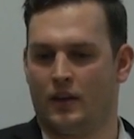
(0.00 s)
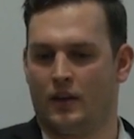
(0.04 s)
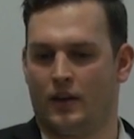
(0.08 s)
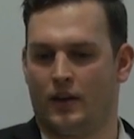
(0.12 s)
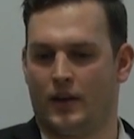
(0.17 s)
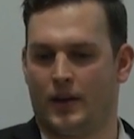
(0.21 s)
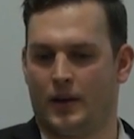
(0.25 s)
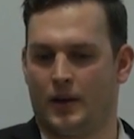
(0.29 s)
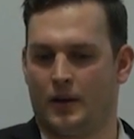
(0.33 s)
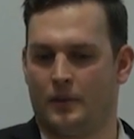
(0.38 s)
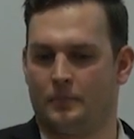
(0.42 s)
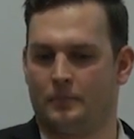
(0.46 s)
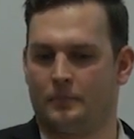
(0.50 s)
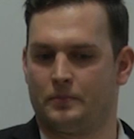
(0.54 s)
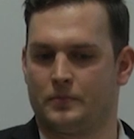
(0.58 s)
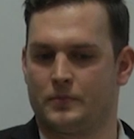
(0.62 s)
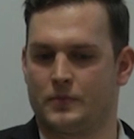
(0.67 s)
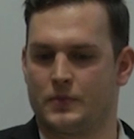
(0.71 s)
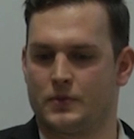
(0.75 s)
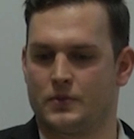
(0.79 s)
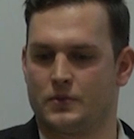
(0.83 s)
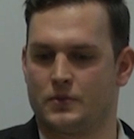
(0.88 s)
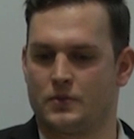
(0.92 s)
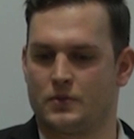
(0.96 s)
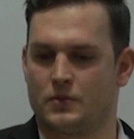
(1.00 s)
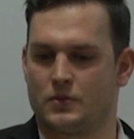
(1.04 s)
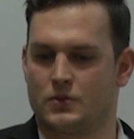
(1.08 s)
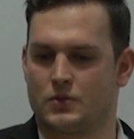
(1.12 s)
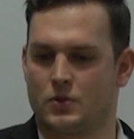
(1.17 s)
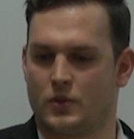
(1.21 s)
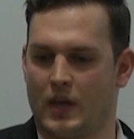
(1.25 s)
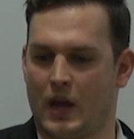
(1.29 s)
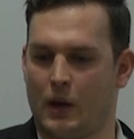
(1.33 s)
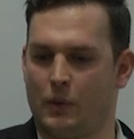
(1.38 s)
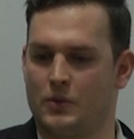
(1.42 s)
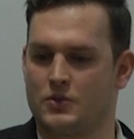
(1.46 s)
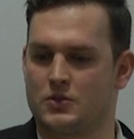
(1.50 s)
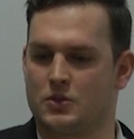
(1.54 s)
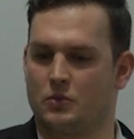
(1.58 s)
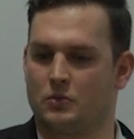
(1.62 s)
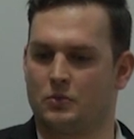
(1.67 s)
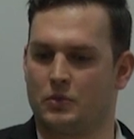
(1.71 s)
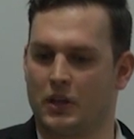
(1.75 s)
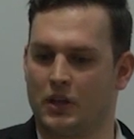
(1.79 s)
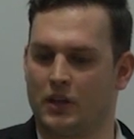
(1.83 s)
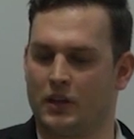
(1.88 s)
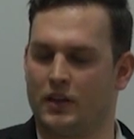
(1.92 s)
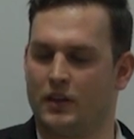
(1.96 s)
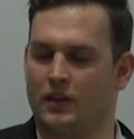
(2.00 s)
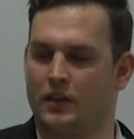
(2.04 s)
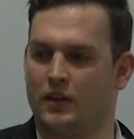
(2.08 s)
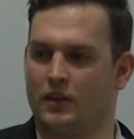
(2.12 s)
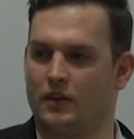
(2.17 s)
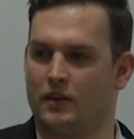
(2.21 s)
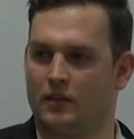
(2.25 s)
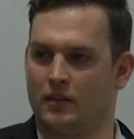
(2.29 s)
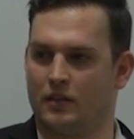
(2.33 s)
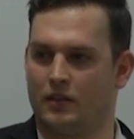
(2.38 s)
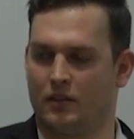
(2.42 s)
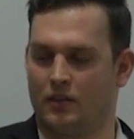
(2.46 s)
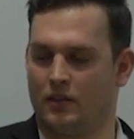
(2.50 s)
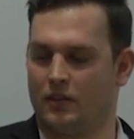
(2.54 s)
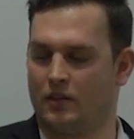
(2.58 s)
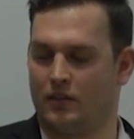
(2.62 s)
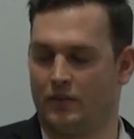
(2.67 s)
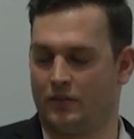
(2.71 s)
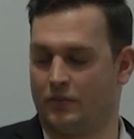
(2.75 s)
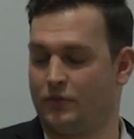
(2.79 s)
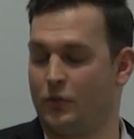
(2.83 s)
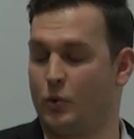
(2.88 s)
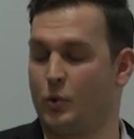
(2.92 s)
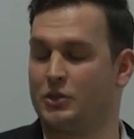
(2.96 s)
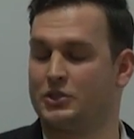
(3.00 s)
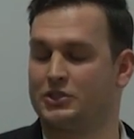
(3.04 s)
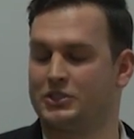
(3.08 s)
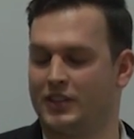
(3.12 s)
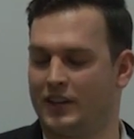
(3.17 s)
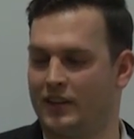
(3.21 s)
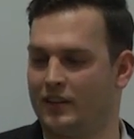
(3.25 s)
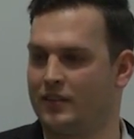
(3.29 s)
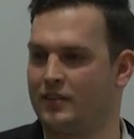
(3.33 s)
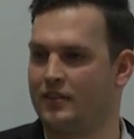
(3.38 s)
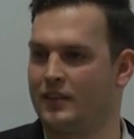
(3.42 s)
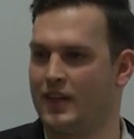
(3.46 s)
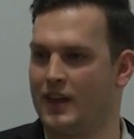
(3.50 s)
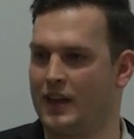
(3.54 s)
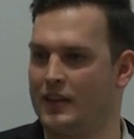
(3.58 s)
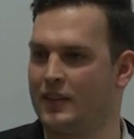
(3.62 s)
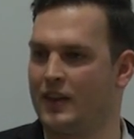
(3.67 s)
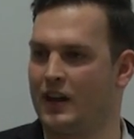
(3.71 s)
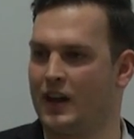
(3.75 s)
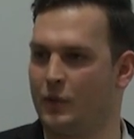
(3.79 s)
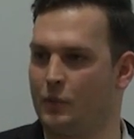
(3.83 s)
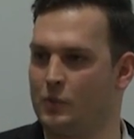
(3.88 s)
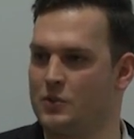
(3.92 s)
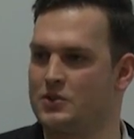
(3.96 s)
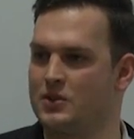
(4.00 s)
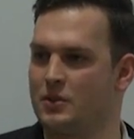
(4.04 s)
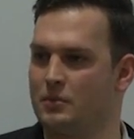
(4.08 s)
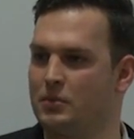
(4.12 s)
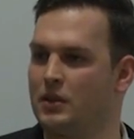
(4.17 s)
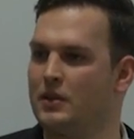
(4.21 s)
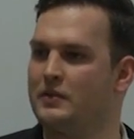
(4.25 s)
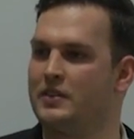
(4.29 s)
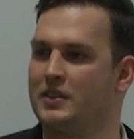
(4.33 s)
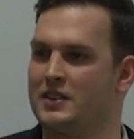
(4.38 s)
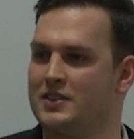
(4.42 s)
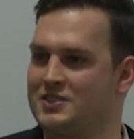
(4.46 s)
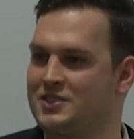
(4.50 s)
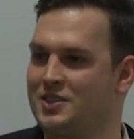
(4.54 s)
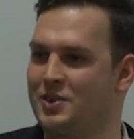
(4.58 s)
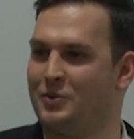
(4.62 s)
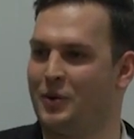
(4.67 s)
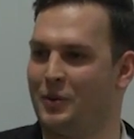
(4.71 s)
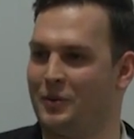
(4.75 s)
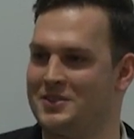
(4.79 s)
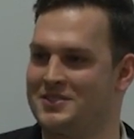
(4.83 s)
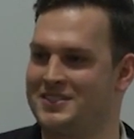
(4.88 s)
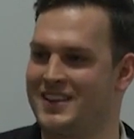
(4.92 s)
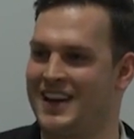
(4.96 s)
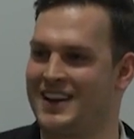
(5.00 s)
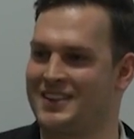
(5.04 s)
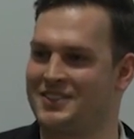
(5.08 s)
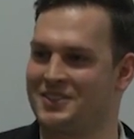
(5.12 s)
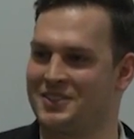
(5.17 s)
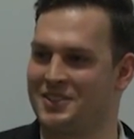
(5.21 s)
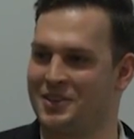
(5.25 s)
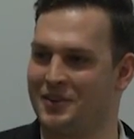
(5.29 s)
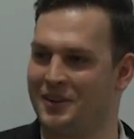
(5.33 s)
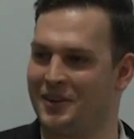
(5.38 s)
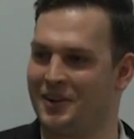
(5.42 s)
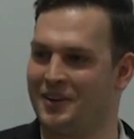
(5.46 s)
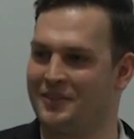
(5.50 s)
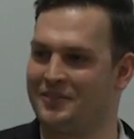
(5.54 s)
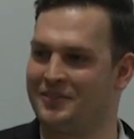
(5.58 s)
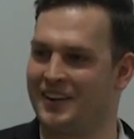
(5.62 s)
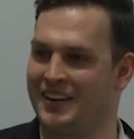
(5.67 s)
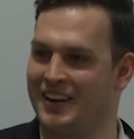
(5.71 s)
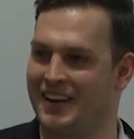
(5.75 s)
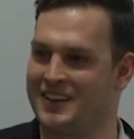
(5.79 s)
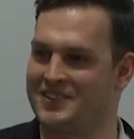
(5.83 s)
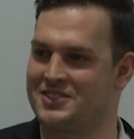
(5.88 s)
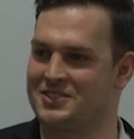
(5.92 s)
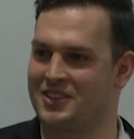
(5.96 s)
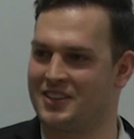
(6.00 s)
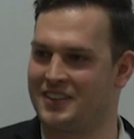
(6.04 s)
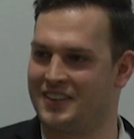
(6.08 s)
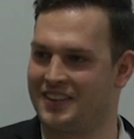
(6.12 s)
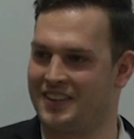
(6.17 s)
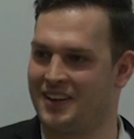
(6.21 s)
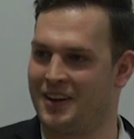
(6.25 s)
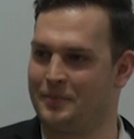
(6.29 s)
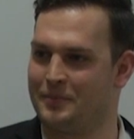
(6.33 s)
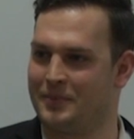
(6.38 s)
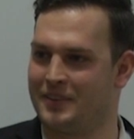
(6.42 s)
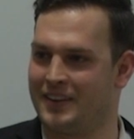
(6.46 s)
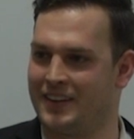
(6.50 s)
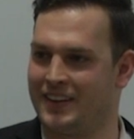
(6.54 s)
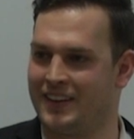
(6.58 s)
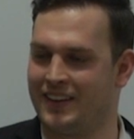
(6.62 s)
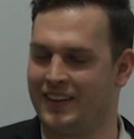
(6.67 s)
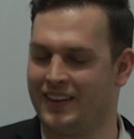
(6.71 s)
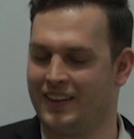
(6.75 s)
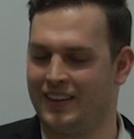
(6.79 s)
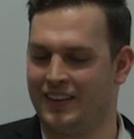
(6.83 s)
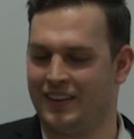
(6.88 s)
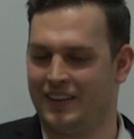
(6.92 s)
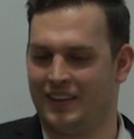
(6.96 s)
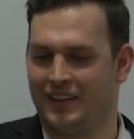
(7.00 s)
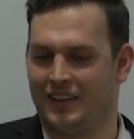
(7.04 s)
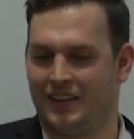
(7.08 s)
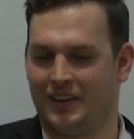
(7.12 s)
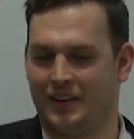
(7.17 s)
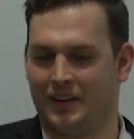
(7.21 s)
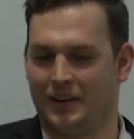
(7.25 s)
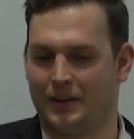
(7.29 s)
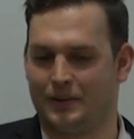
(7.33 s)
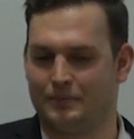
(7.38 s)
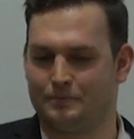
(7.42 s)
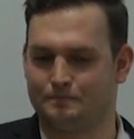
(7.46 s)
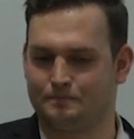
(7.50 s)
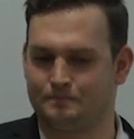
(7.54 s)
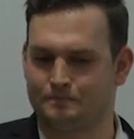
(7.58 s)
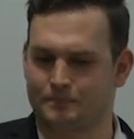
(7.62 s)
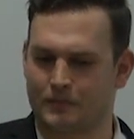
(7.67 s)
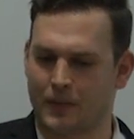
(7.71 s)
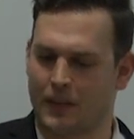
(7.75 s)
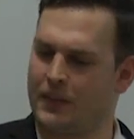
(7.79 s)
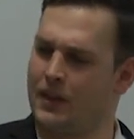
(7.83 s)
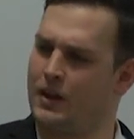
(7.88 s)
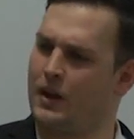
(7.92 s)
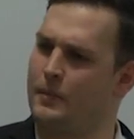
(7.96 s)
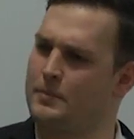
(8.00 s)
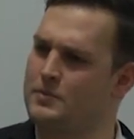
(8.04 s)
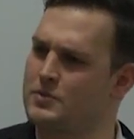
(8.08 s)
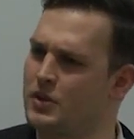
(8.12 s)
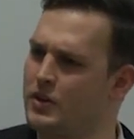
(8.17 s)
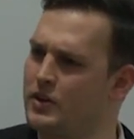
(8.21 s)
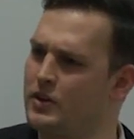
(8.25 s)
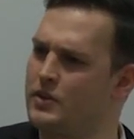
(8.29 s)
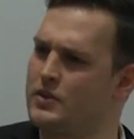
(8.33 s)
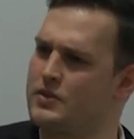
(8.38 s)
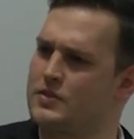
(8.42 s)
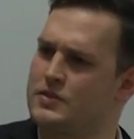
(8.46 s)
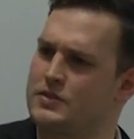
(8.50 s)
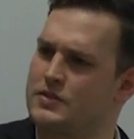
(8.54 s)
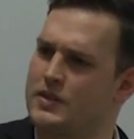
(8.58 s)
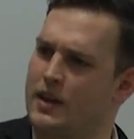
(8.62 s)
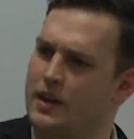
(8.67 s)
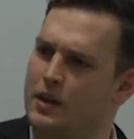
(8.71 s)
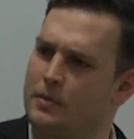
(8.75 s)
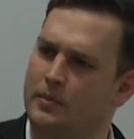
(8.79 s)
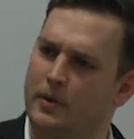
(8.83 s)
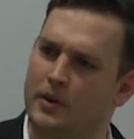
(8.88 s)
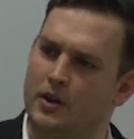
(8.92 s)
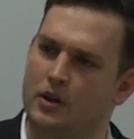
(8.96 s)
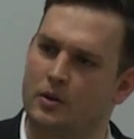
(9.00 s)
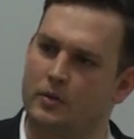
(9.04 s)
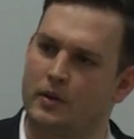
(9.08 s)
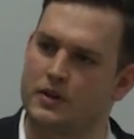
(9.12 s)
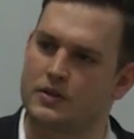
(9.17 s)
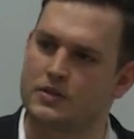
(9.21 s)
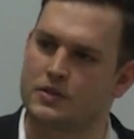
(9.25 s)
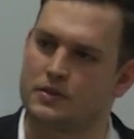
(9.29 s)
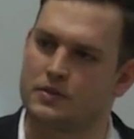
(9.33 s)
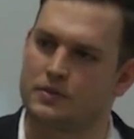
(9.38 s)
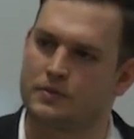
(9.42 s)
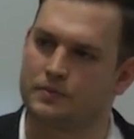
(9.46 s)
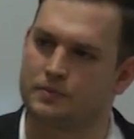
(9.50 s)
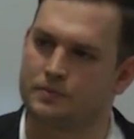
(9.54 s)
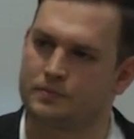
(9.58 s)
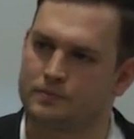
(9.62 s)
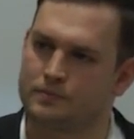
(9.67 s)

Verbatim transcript: Um, so that was a really fortunate thing that I was oblivious to what was actually going on financially in the company. Um, and then, I'm sorry, is the second part of your question?